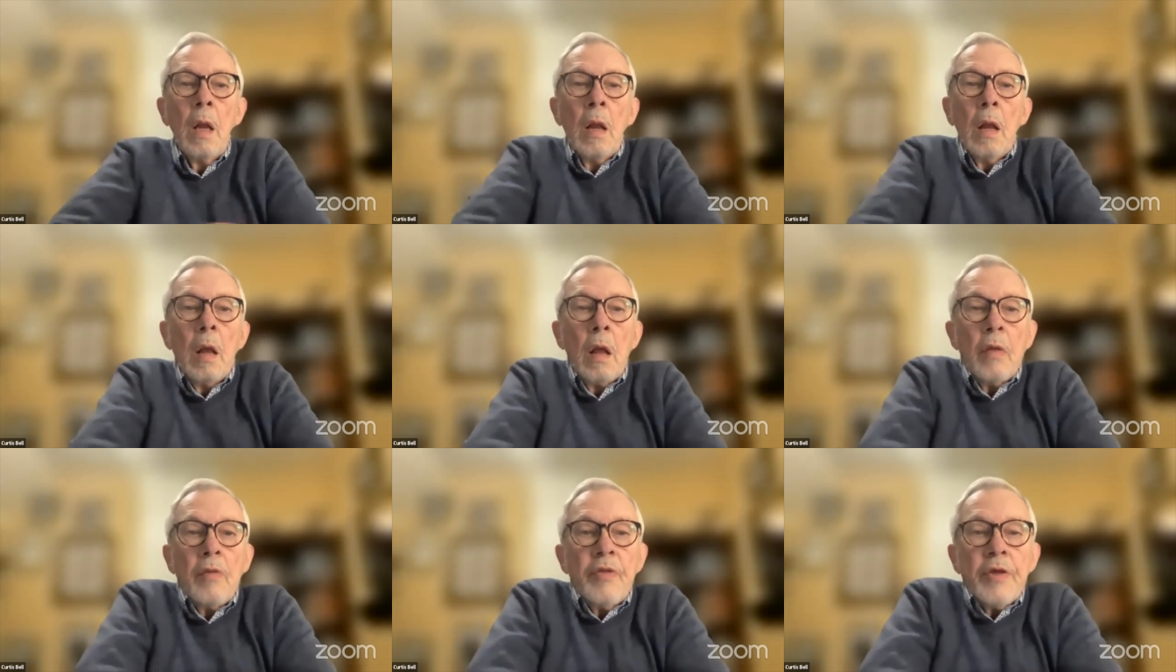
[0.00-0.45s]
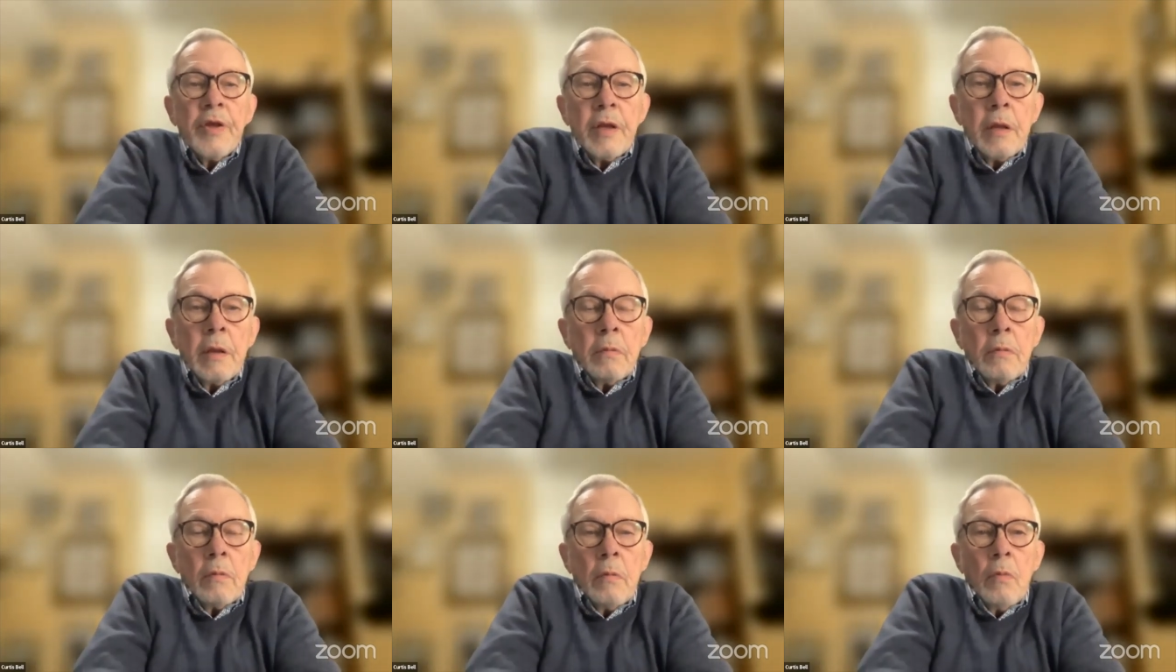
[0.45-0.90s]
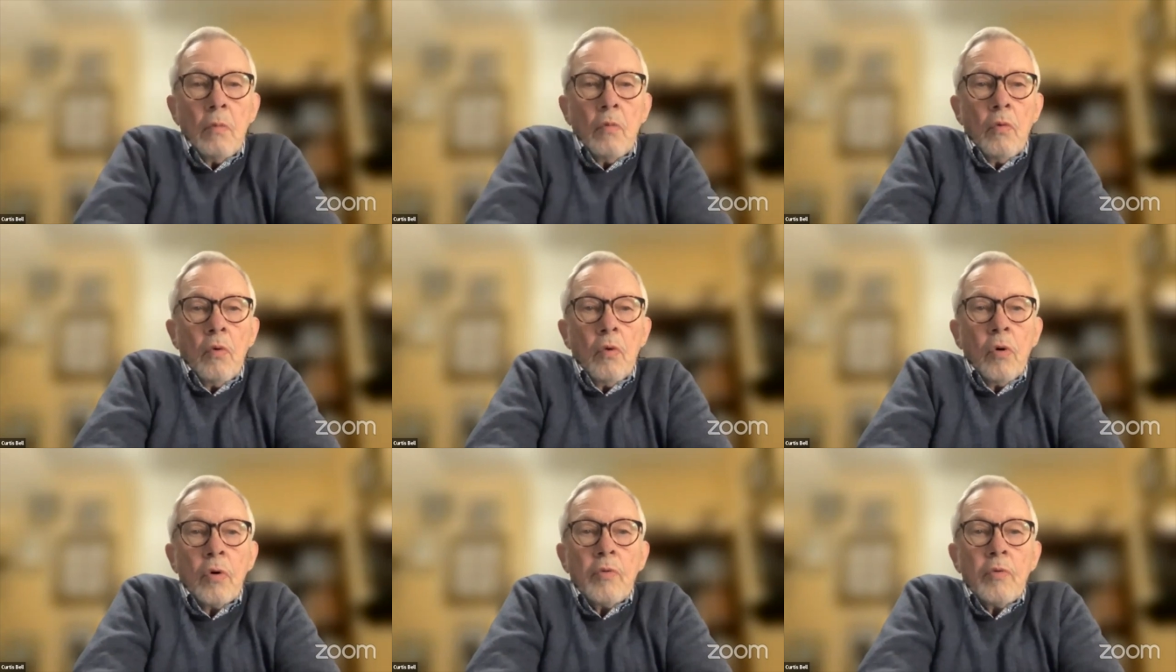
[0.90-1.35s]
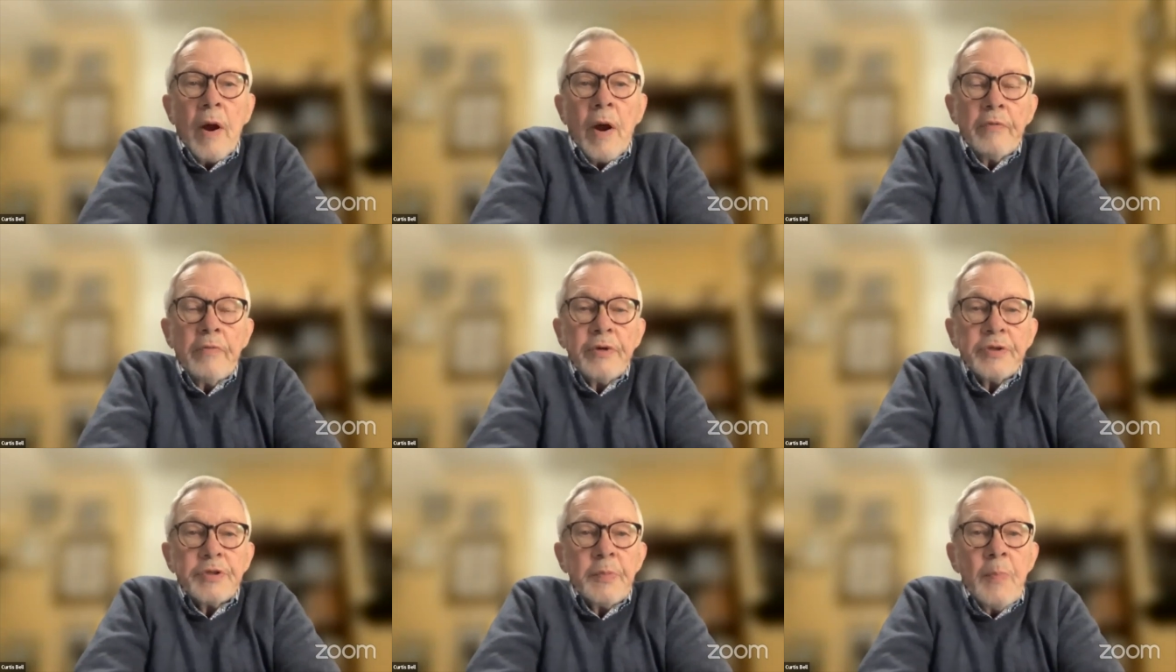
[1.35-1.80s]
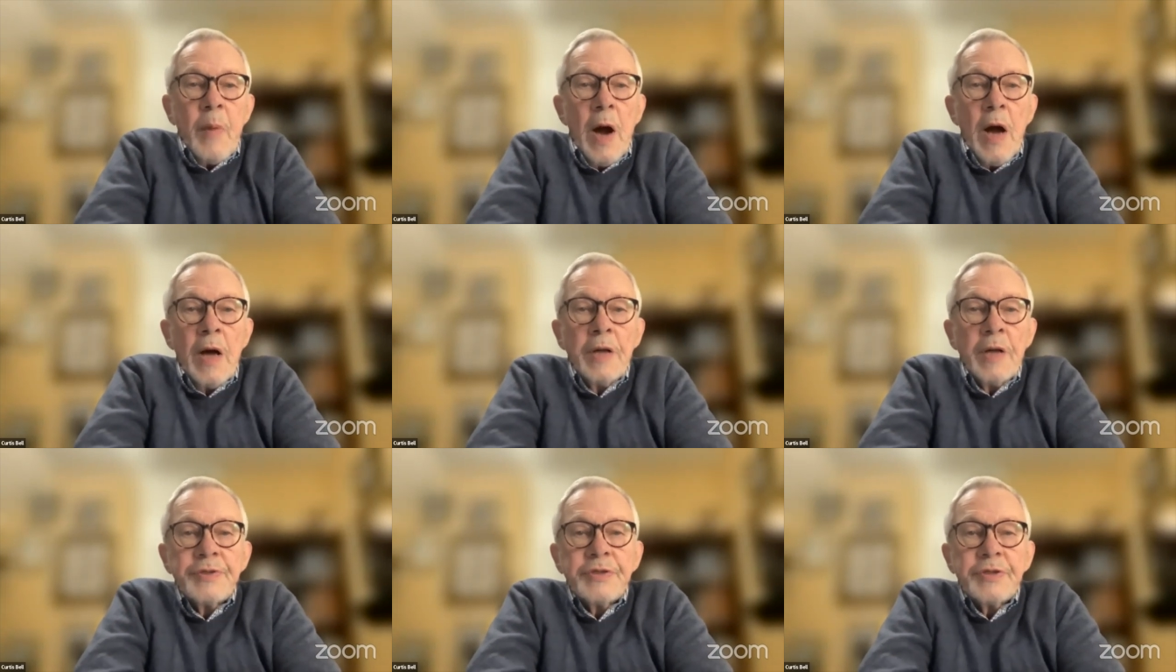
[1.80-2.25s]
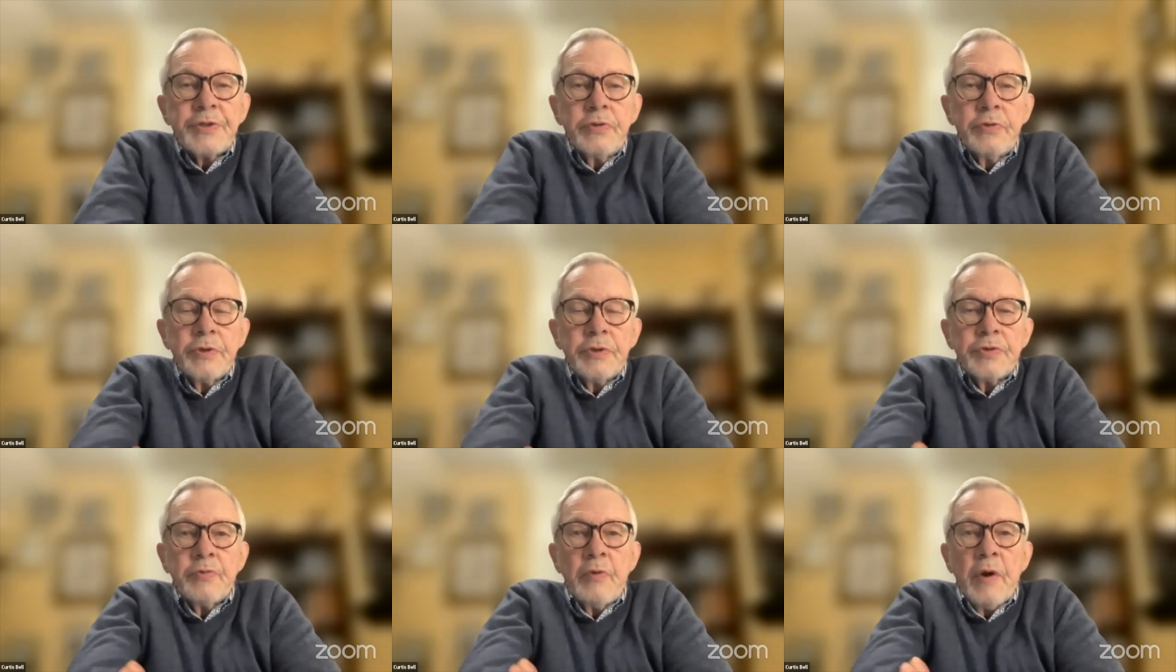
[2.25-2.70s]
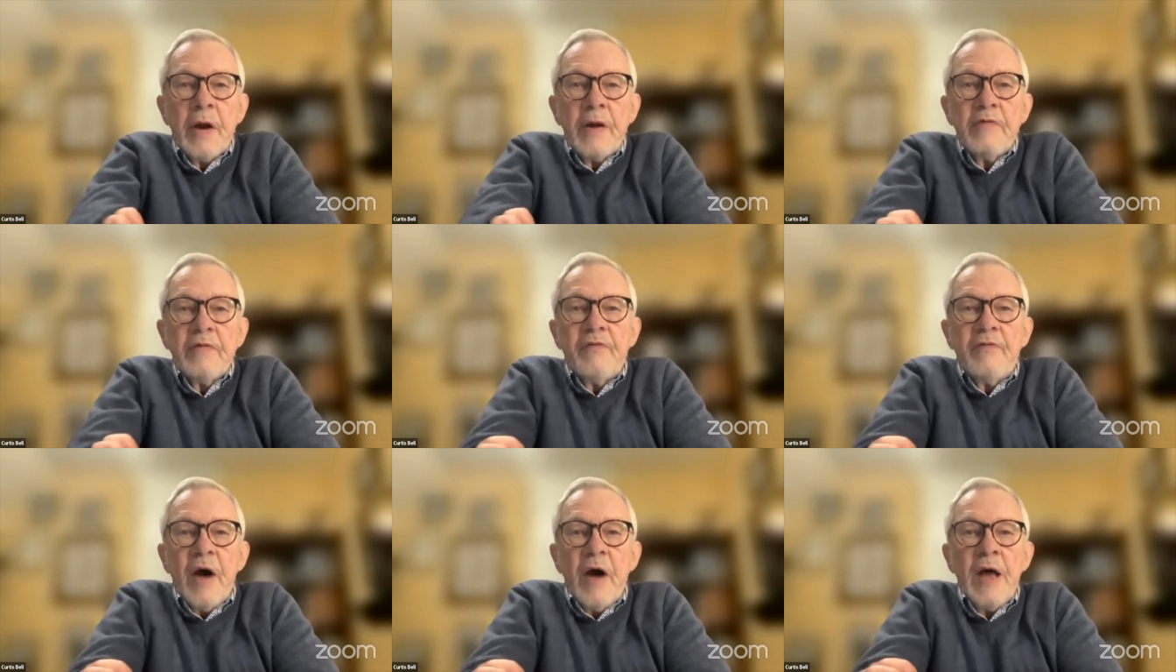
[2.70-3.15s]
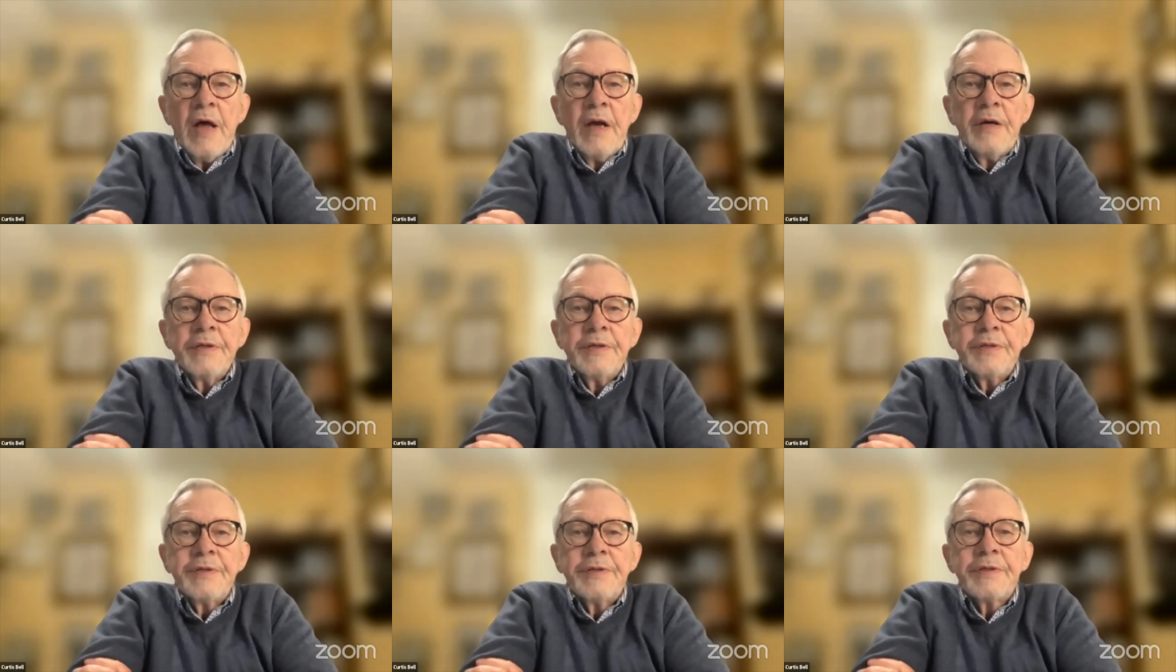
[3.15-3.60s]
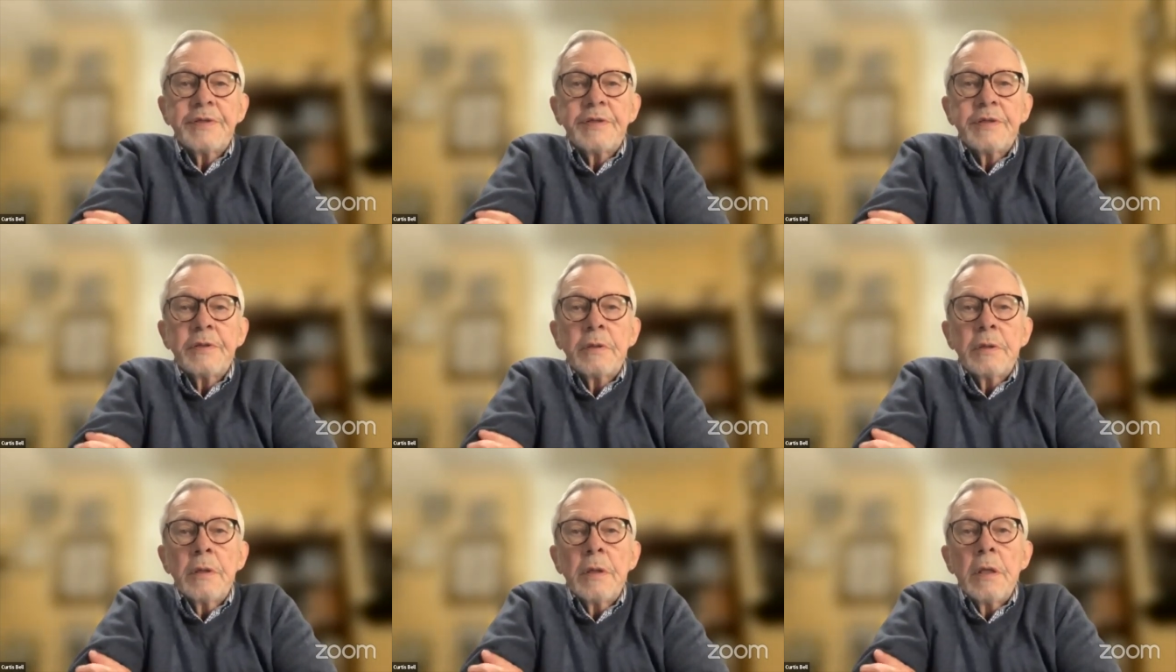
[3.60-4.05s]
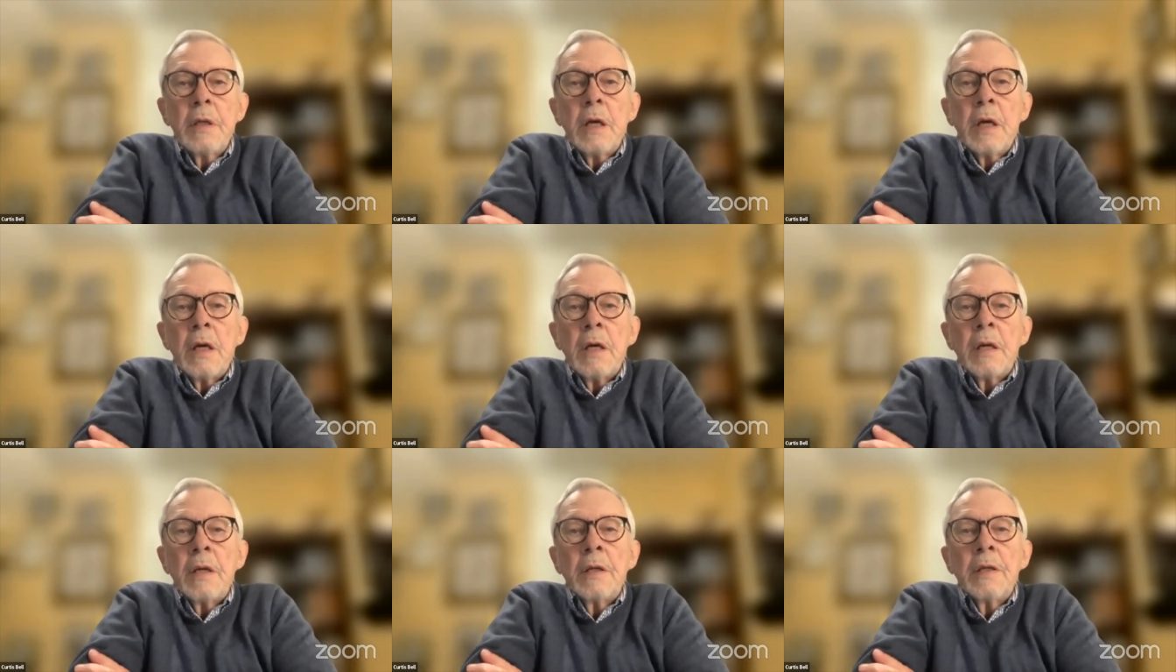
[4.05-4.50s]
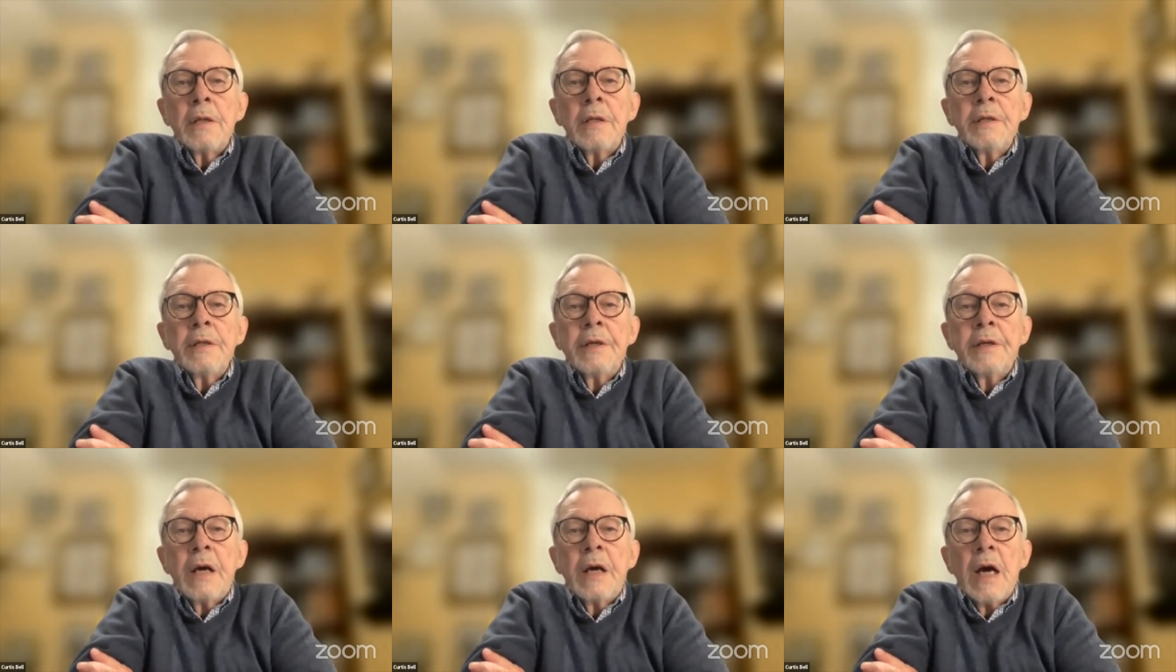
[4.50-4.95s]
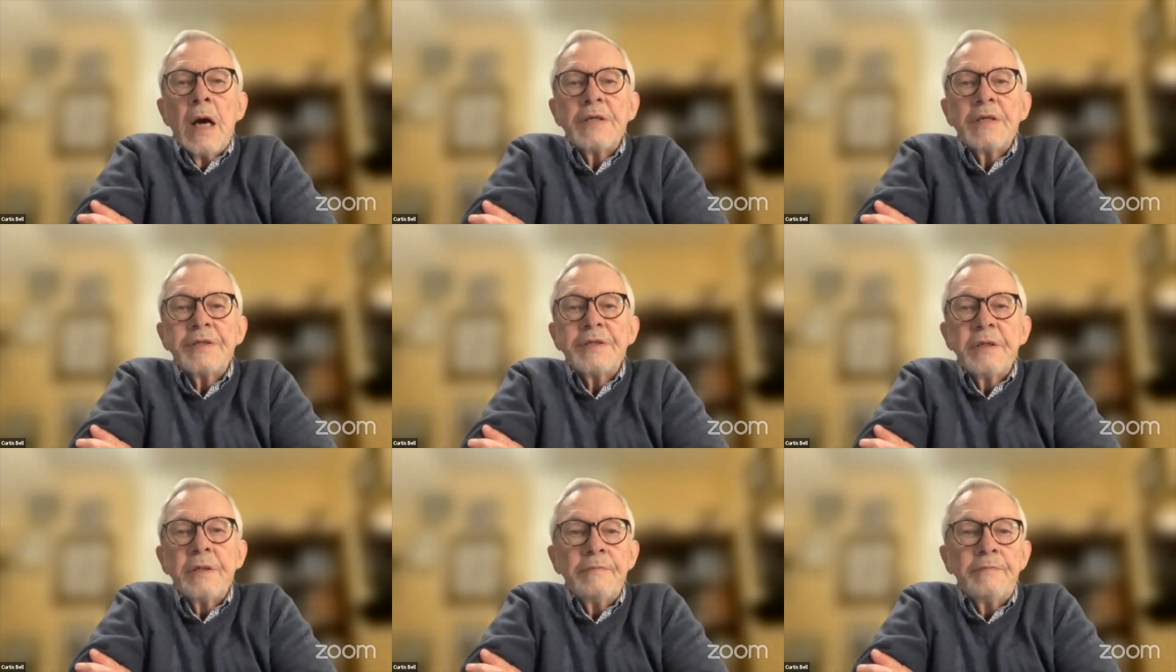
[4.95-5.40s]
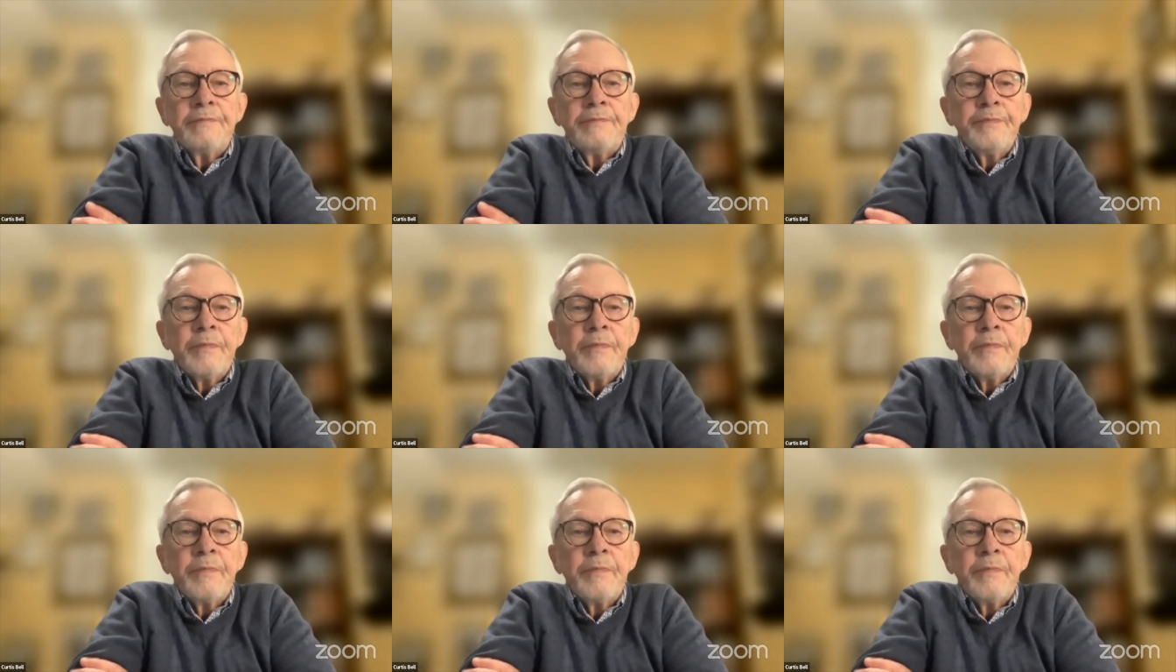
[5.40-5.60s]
The worldwide response to Israeli violence uh, in Gaza